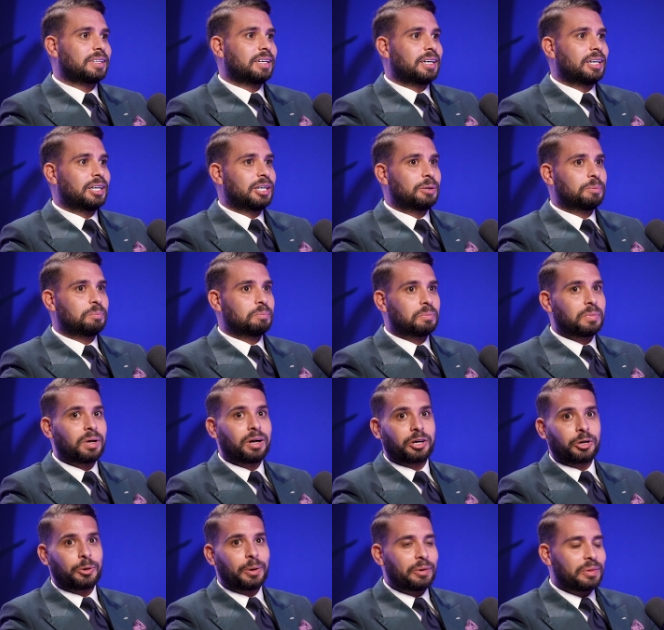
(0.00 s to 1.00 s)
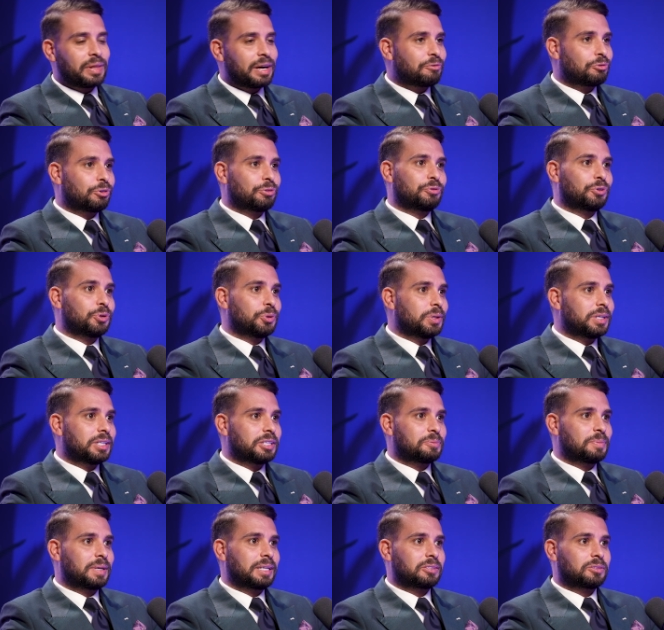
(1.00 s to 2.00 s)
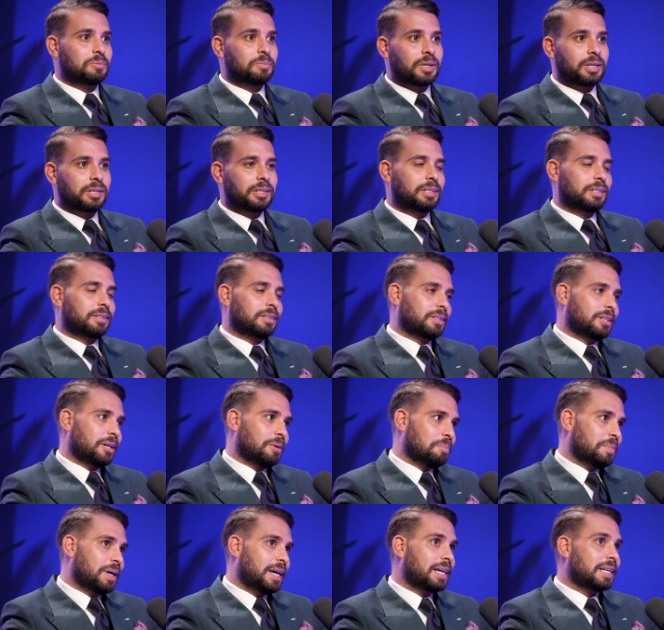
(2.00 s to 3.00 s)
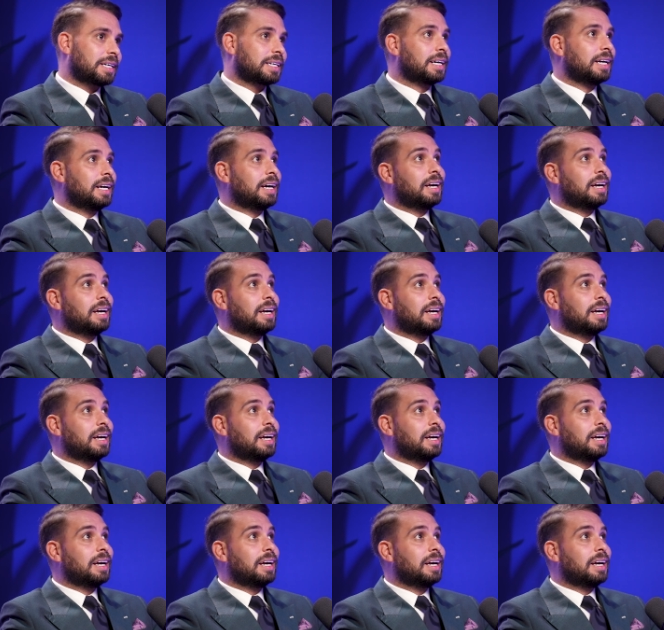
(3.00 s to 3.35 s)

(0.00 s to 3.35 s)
I go out there for a few years, make some money and come back.